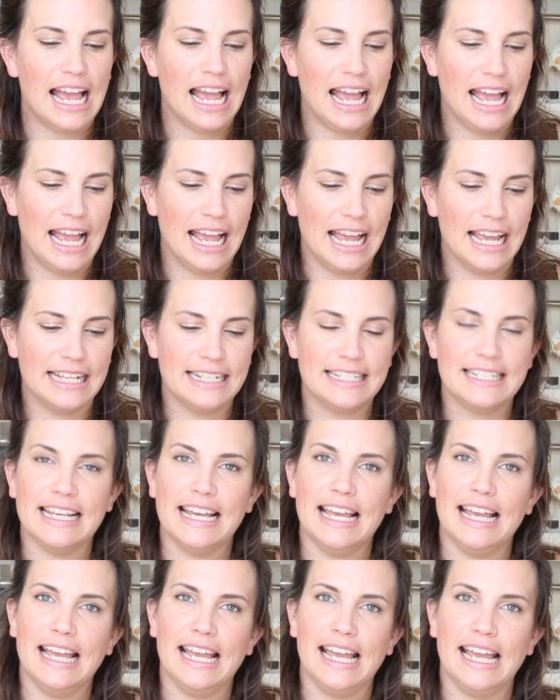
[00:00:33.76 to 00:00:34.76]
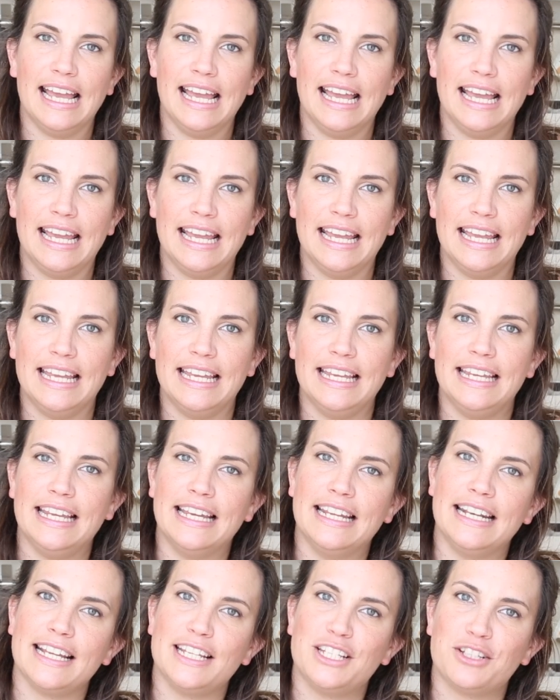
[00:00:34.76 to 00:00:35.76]
and
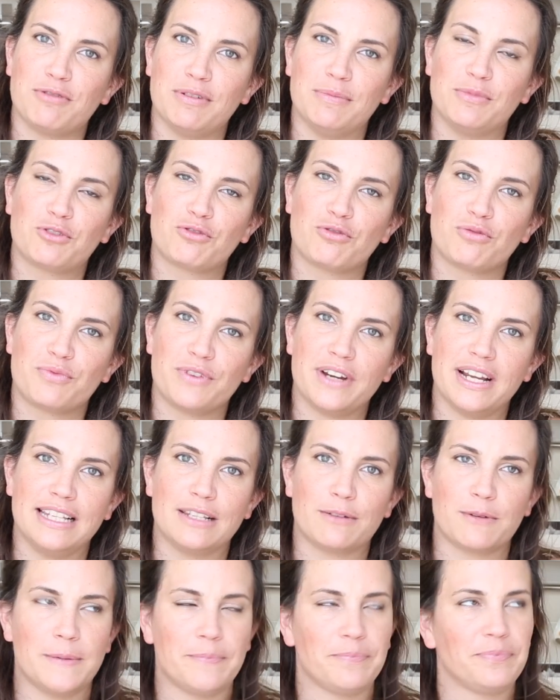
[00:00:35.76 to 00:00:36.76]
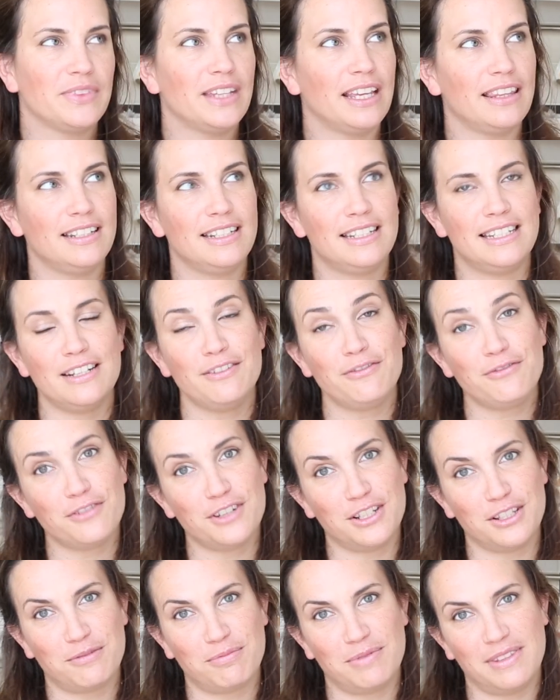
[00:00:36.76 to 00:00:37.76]
an ice cream, strawberry ice cream. Now the
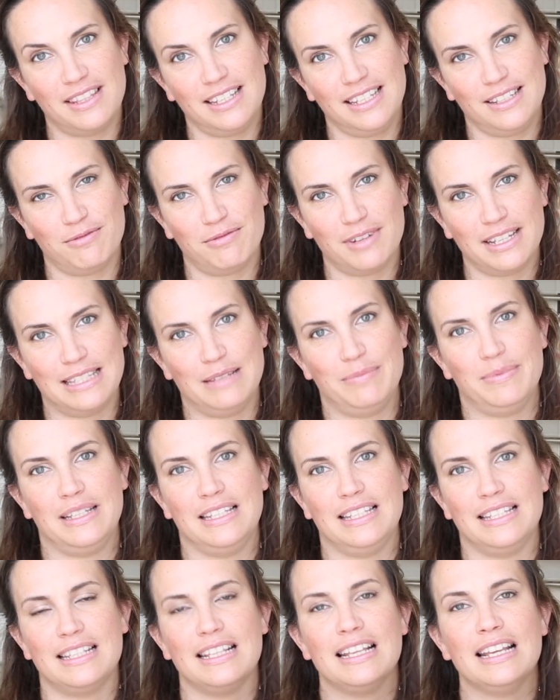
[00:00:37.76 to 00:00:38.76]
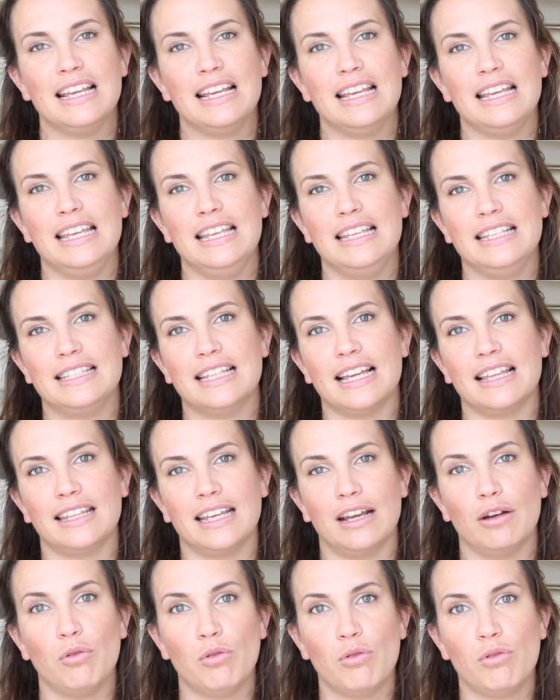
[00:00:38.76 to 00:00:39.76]
difference with these recipes is that
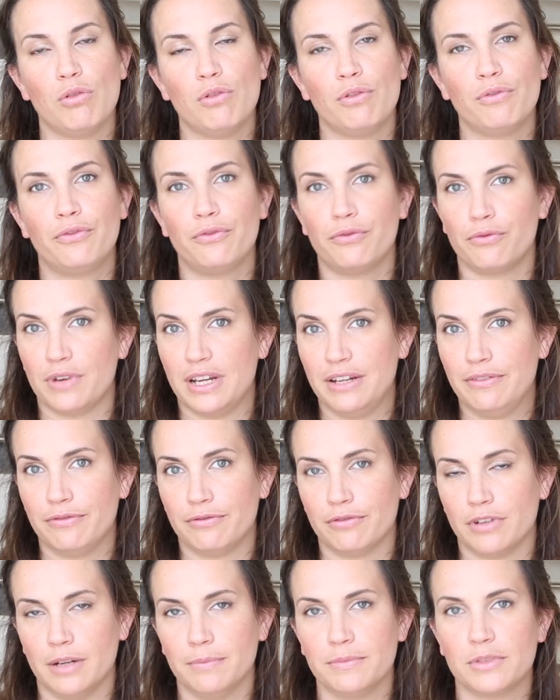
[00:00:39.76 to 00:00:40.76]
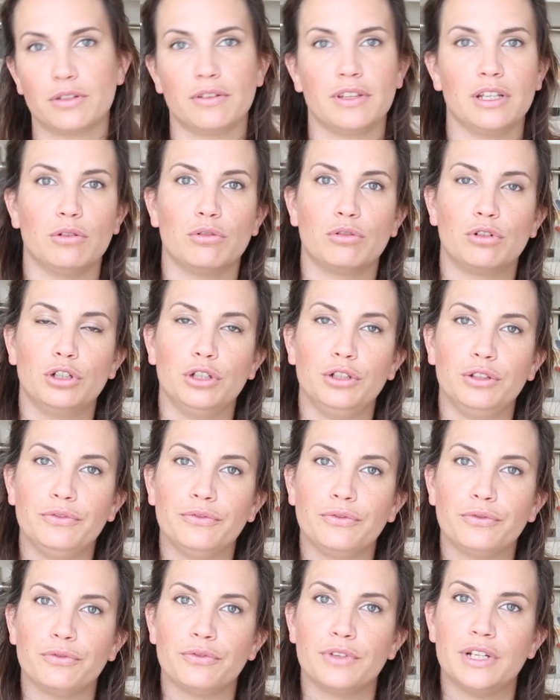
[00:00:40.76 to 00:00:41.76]
they're all free from, so they're all
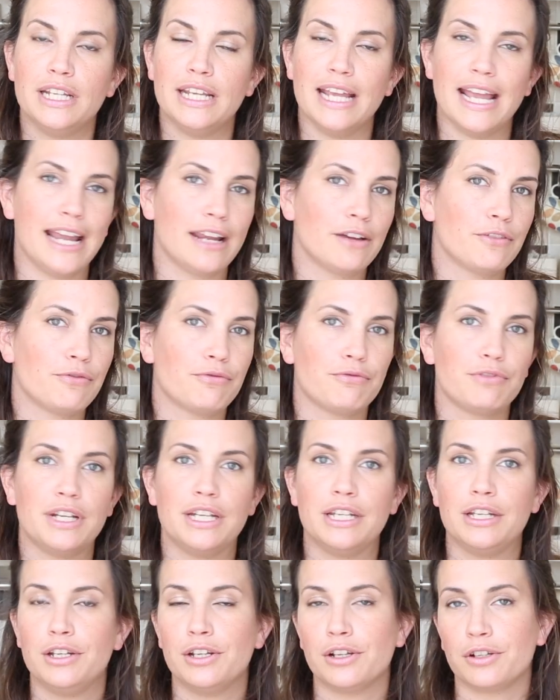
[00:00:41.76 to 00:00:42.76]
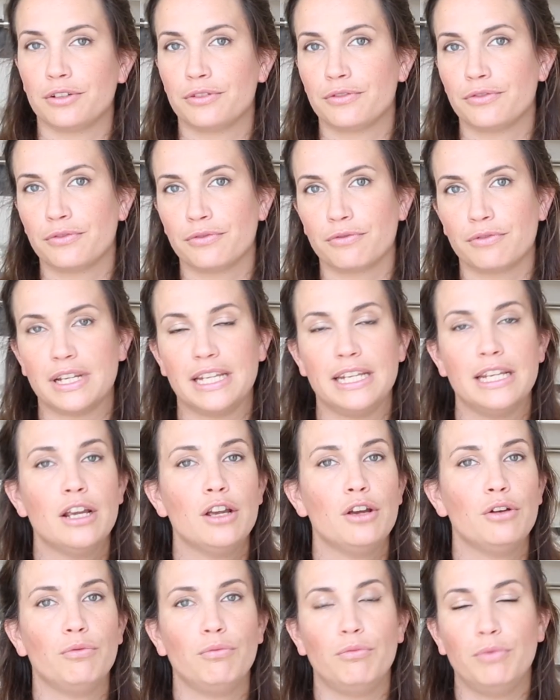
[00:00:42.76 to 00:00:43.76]
gluten-free, egg-free, nut-free,
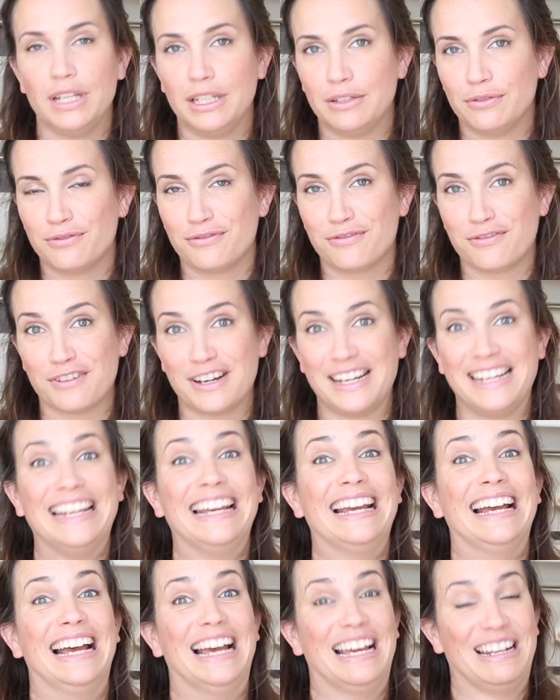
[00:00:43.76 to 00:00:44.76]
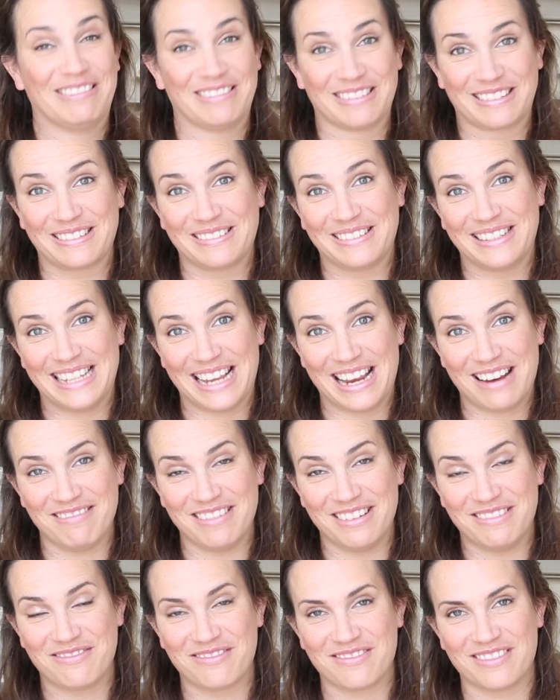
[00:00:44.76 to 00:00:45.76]
wheat-free, and also
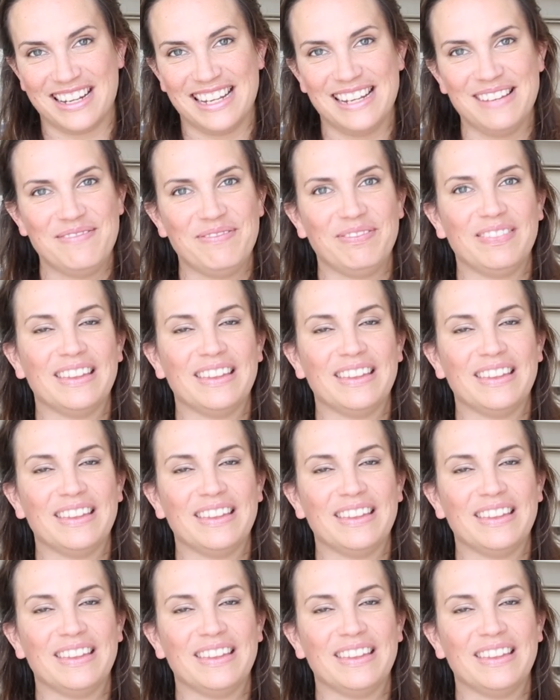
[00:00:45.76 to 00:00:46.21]
dairy-free.